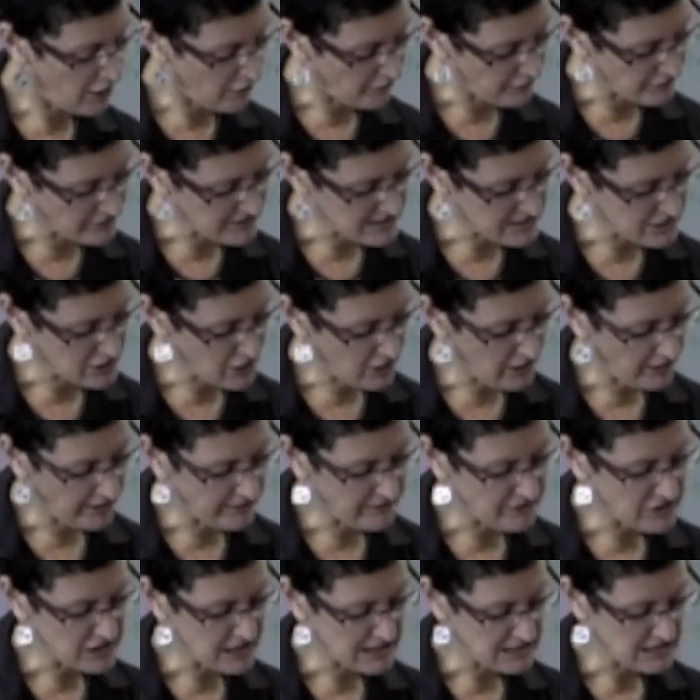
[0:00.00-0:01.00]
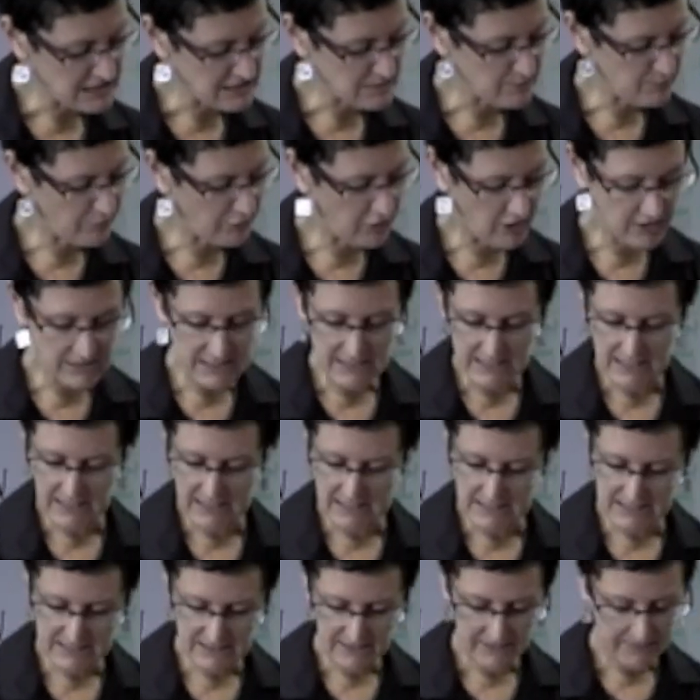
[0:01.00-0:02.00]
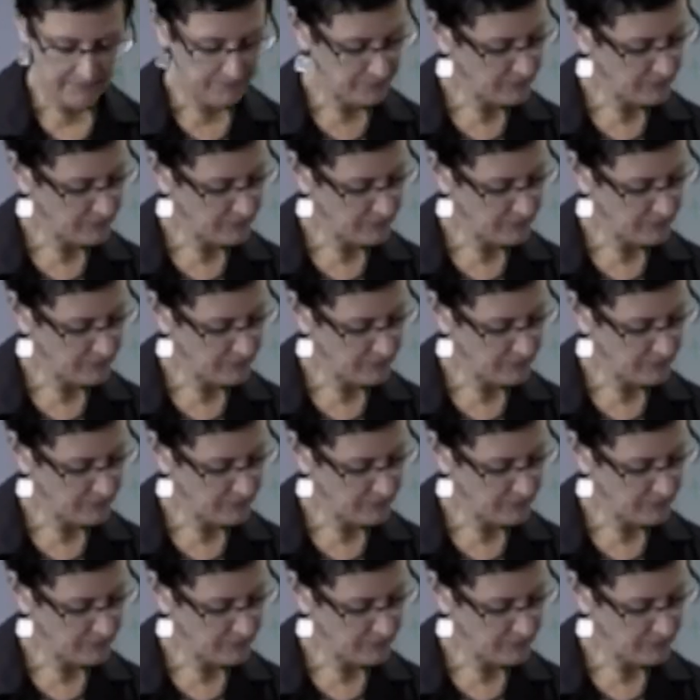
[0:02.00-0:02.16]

of a restorative justice process